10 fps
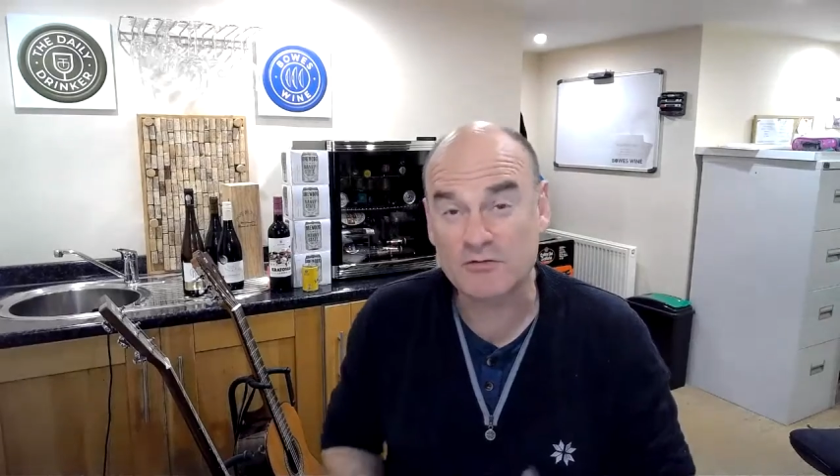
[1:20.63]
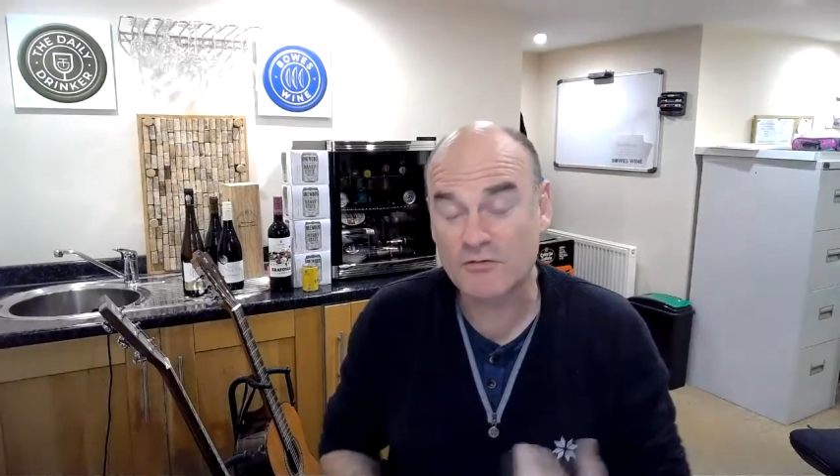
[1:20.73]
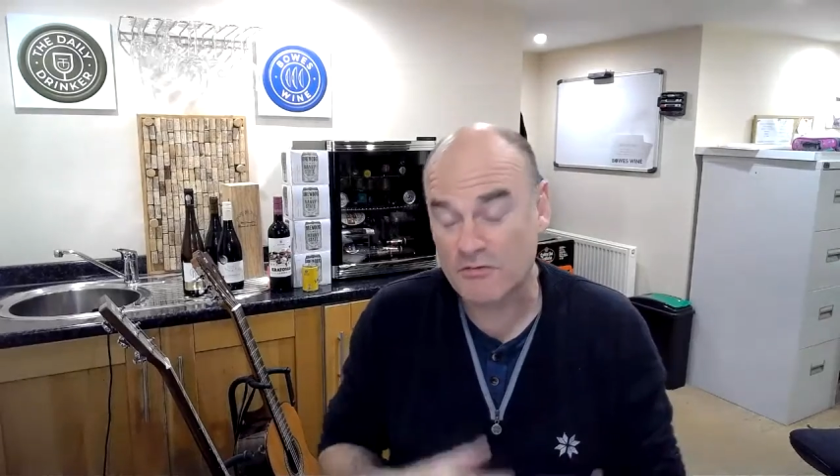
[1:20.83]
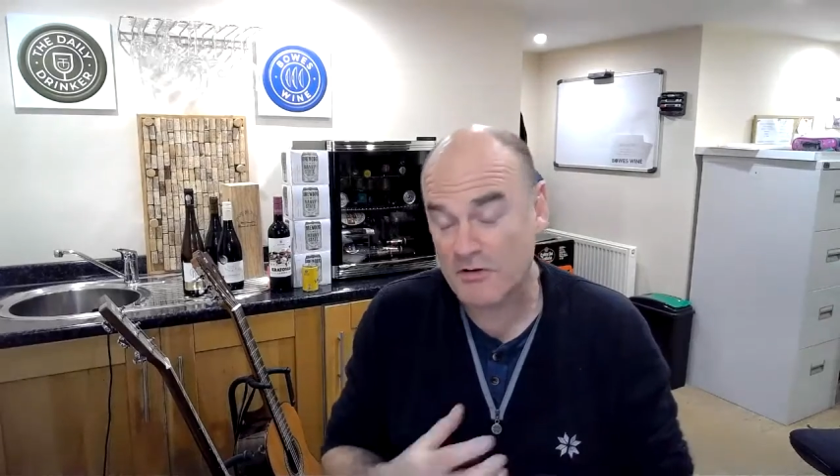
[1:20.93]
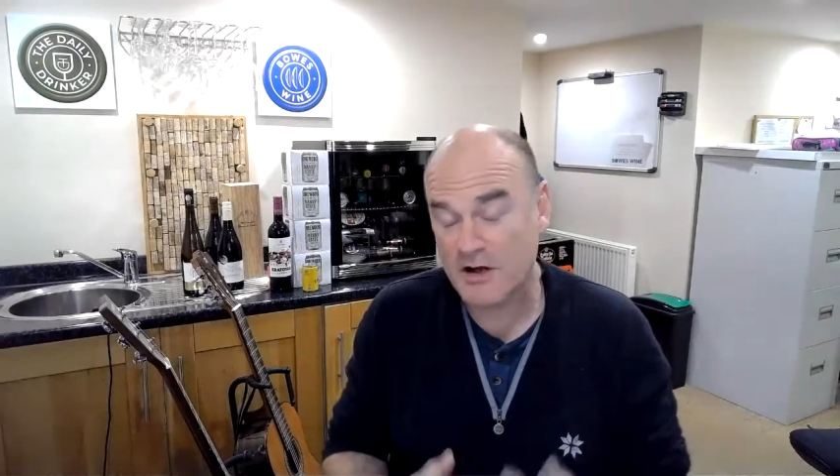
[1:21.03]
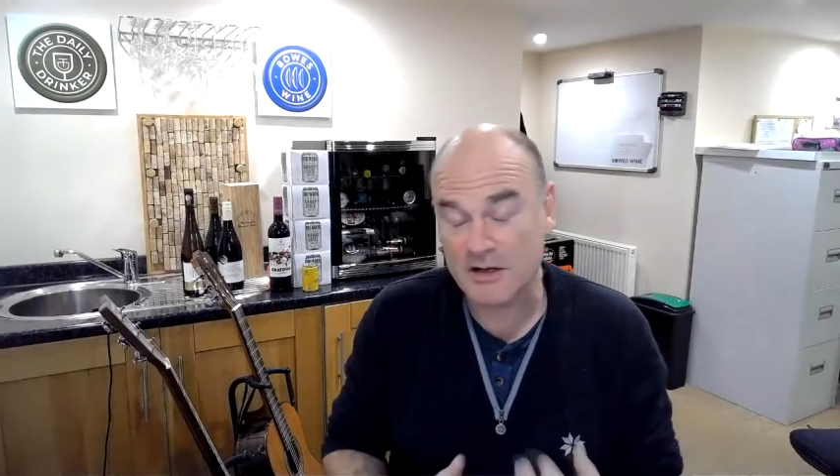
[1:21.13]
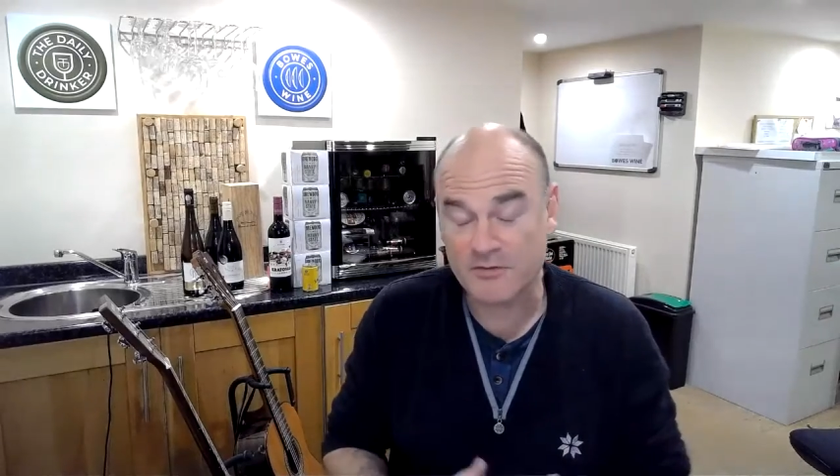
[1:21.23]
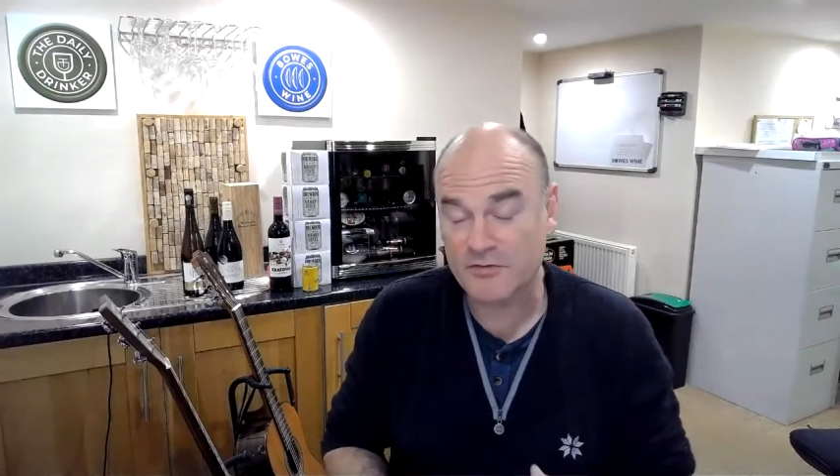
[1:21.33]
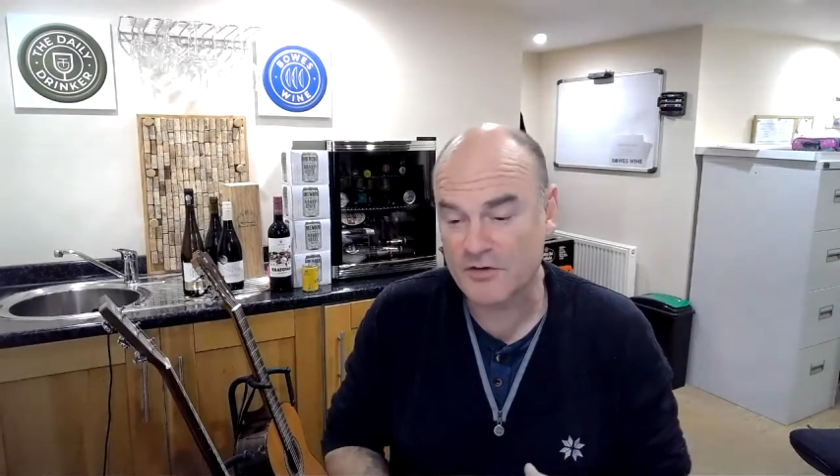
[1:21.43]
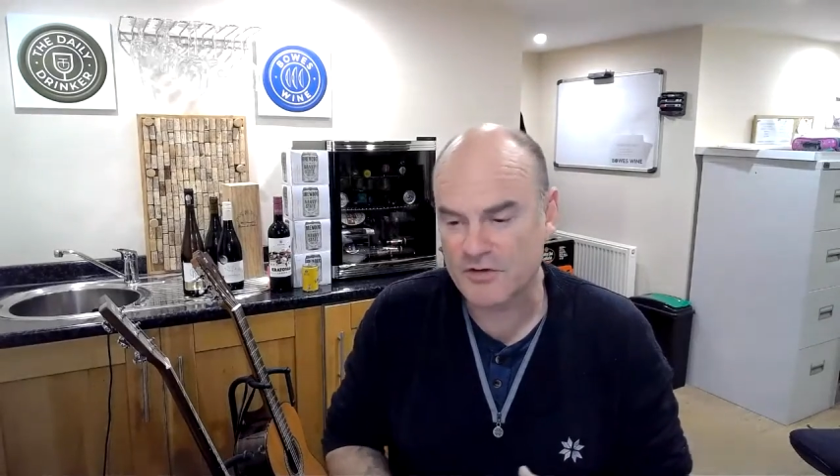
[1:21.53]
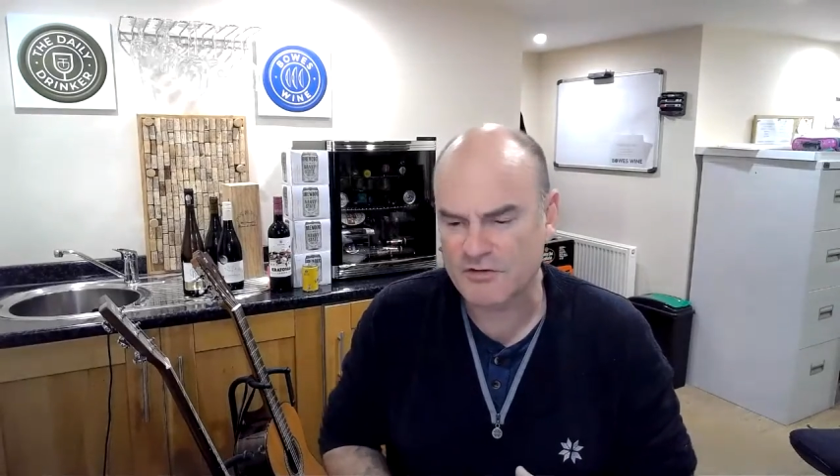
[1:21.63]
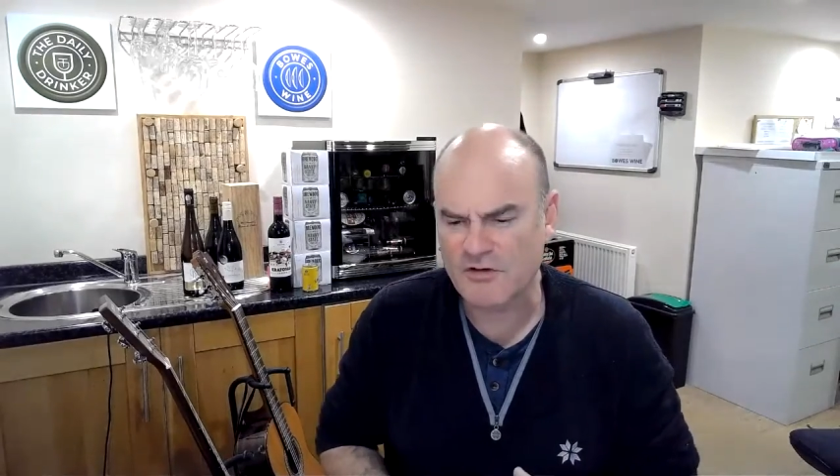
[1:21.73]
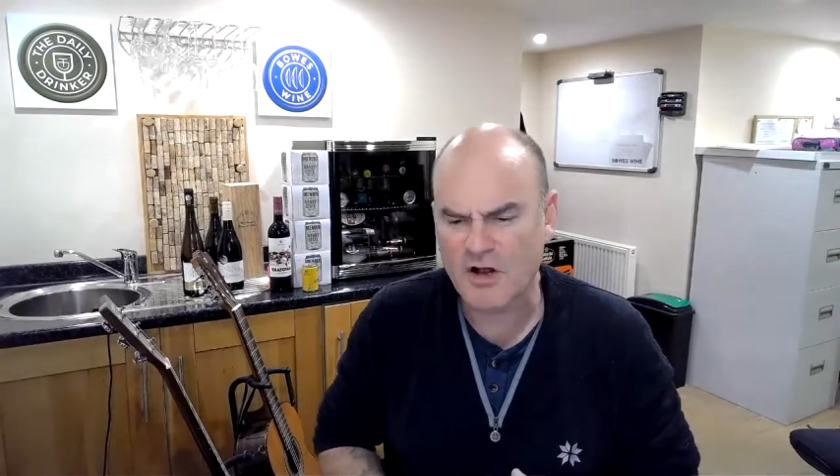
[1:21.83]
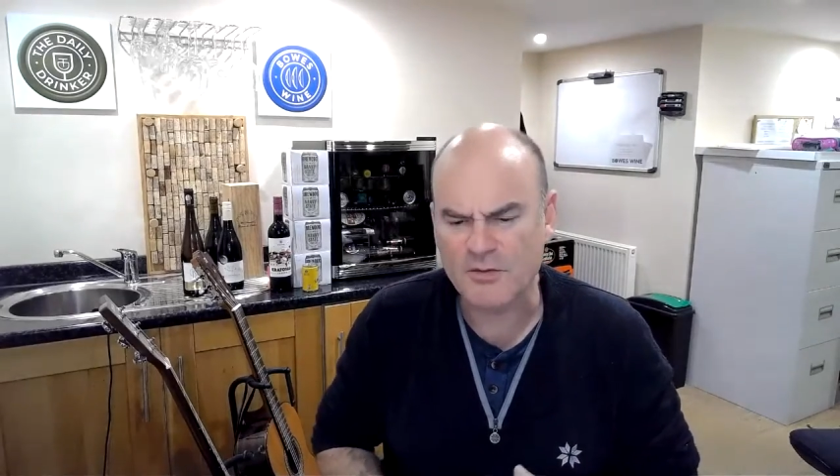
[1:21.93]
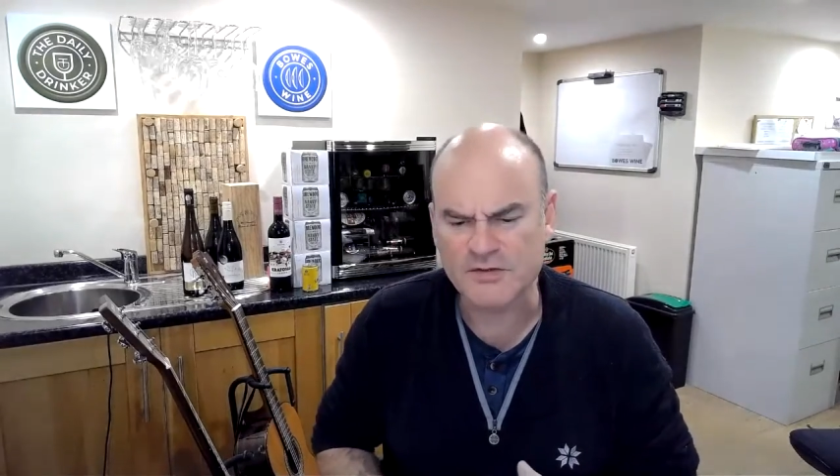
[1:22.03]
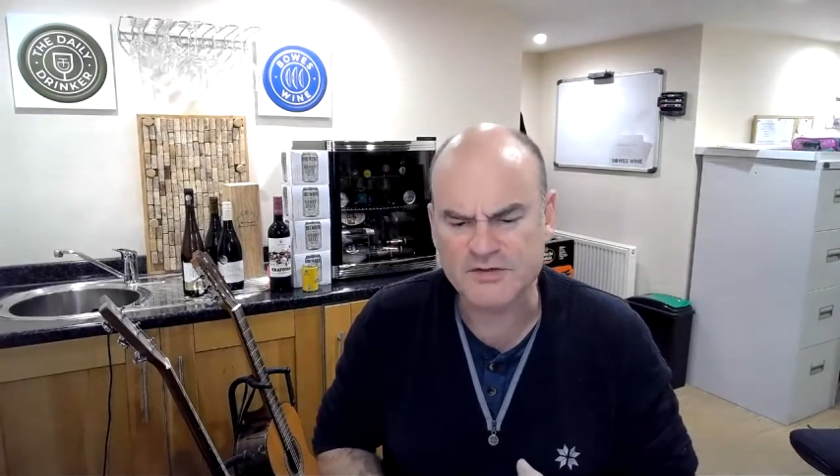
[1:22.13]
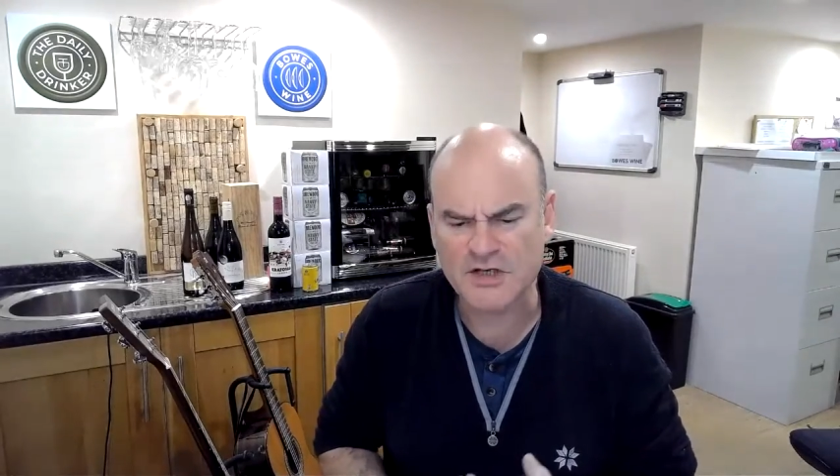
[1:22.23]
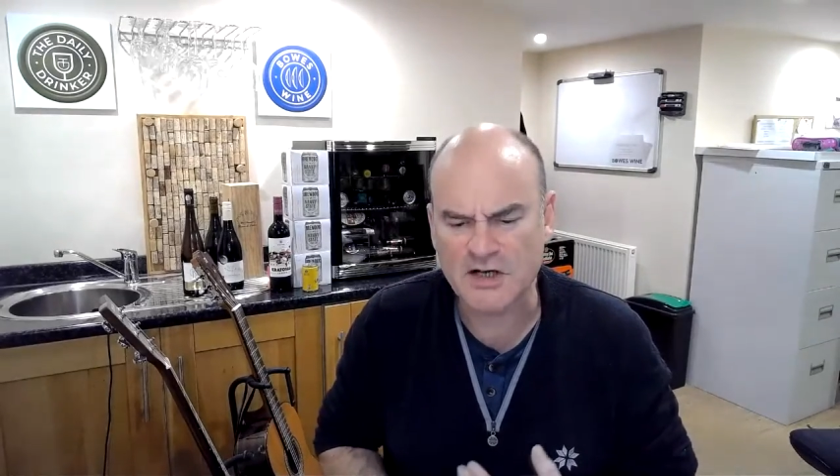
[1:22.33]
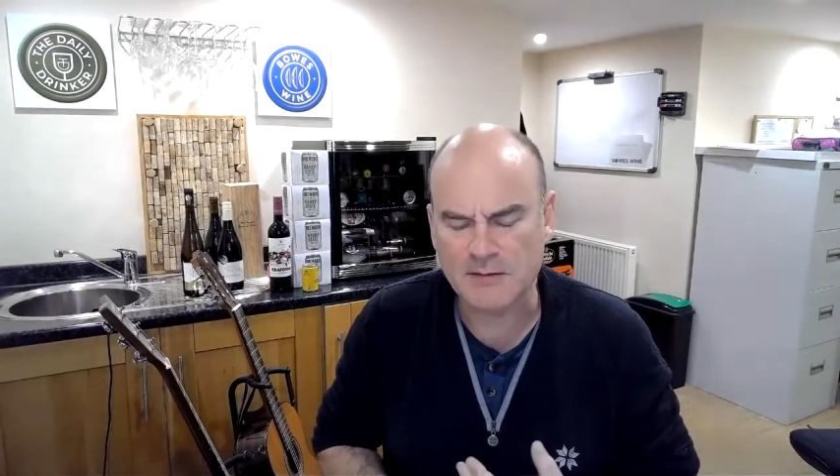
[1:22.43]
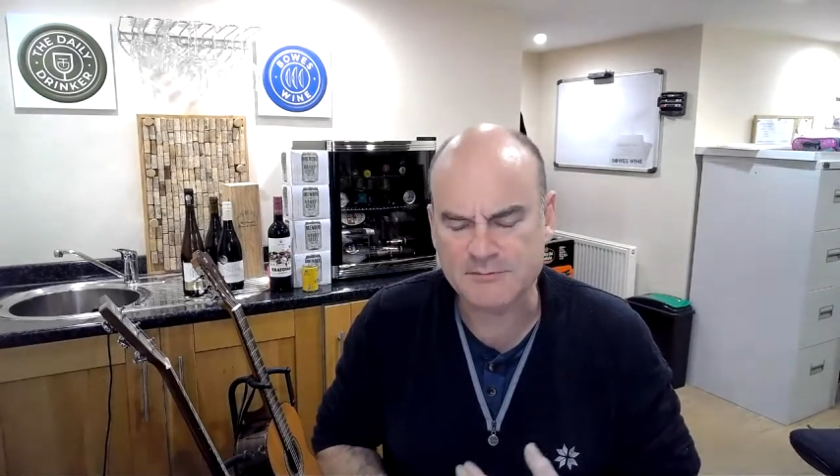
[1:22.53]
ripe fruit aromas
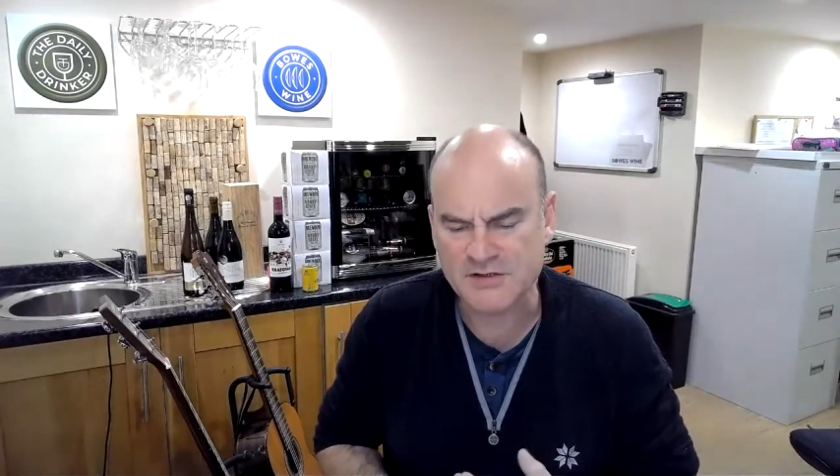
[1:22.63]
come.